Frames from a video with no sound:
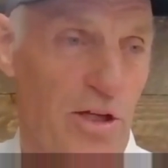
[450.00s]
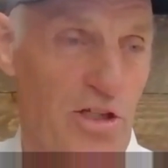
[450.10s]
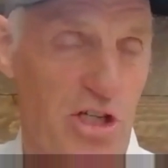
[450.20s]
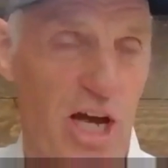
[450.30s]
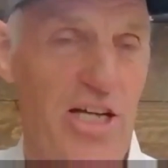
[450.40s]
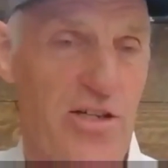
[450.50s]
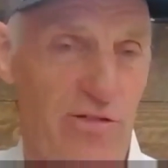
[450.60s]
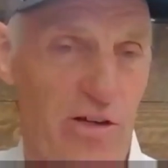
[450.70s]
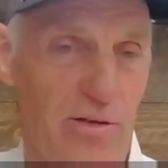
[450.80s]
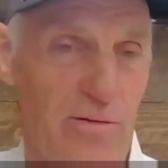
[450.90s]
size
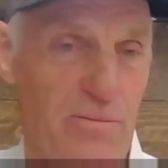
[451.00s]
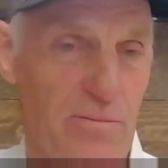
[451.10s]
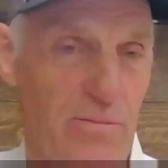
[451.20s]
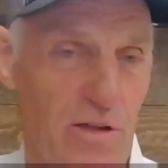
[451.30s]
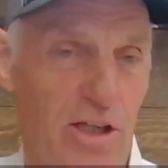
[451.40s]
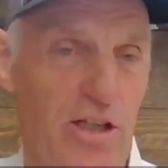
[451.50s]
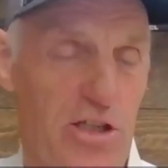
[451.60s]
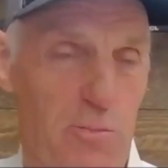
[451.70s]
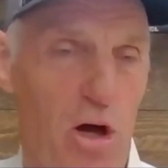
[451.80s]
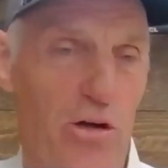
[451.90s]
of a little
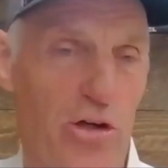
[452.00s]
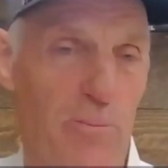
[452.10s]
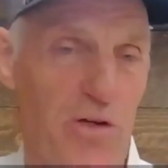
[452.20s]
smaller than